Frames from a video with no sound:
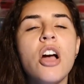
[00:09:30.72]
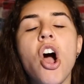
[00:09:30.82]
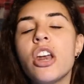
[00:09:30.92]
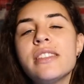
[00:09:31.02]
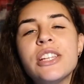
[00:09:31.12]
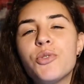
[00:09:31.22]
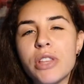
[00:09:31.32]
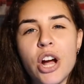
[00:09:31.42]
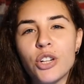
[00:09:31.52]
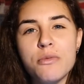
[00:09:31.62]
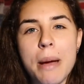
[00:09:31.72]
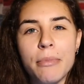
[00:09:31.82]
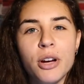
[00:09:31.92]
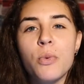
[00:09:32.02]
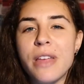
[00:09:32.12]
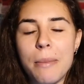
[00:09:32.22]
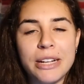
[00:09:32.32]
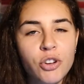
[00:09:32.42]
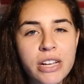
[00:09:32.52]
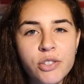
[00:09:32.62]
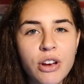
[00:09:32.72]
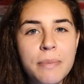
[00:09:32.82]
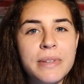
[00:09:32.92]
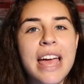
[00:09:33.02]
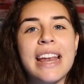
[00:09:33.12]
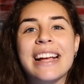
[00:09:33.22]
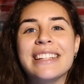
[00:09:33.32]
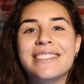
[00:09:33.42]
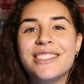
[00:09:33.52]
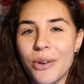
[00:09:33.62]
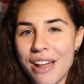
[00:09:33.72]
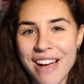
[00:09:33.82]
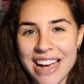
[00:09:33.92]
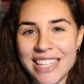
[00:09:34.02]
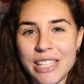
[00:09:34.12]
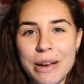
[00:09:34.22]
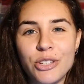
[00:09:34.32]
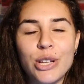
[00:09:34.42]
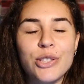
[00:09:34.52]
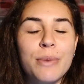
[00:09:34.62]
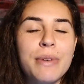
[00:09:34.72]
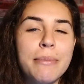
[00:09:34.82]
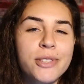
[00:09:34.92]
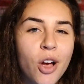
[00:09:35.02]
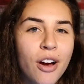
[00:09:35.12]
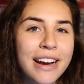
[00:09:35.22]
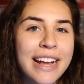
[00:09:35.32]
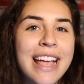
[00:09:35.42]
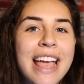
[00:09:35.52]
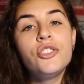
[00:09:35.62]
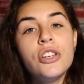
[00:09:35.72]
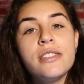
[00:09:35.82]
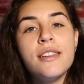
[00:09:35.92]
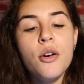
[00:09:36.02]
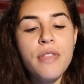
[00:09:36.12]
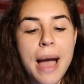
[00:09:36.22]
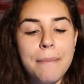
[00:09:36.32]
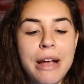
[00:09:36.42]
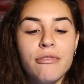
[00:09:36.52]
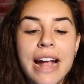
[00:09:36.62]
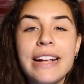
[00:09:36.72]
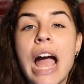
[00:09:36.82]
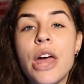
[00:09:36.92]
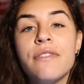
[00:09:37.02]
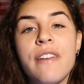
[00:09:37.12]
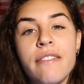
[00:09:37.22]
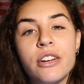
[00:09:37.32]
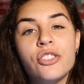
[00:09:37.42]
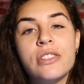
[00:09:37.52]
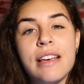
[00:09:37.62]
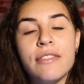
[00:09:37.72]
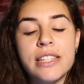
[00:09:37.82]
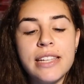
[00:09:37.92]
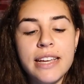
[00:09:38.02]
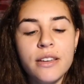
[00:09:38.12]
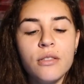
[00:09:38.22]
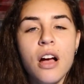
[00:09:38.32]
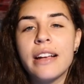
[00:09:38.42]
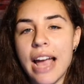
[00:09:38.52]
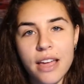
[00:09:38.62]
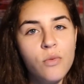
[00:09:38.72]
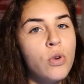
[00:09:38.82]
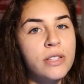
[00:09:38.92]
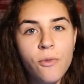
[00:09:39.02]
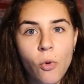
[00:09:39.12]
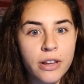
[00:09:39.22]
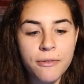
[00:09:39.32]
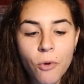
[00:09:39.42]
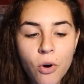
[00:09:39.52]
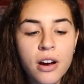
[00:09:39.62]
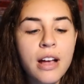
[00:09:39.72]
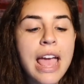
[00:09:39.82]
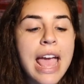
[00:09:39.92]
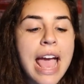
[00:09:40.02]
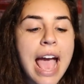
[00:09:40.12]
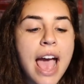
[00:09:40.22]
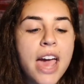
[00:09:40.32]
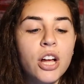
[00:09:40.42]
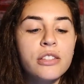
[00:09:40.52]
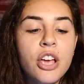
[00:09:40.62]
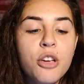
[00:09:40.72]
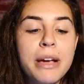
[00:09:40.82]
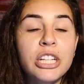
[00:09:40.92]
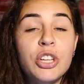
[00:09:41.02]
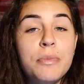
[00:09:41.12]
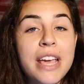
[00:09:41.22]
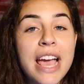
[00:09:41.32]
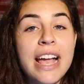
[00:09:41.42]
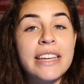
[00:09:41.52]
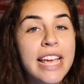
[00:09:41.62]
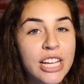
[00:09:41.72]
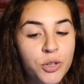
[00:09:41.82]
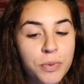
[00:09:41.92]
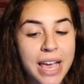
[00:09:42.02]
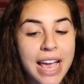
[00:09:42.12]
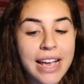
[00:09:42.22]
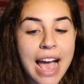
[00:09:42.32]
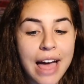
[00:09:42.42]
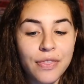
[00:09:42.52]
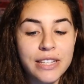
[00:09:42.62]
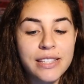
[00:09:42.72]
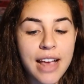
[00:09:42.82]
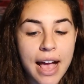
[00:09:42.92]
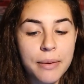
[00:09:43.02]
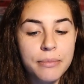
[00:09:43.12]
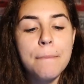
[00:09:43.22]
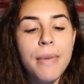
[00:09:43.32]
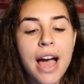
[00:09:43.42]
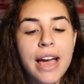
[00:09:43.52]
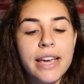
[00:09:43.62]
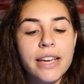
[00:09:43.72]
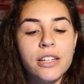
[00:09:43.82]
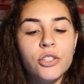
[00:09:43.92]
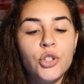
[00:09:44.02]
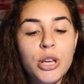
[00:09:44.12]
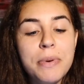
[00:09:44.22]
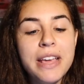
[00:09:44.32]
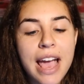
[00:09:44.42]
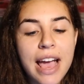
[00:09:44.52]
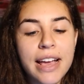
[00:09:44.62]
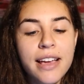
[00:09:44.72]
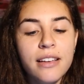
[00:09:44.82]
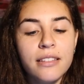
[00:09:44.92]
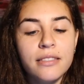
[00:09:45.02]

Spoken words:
Honestly, it's really hard to remember without my transcript, and I don't have access to my transcript, I'm sorry. Just know that my rank out of 517, again, was 44, and I'll tell you my GPA and HPA at this time. My GPA,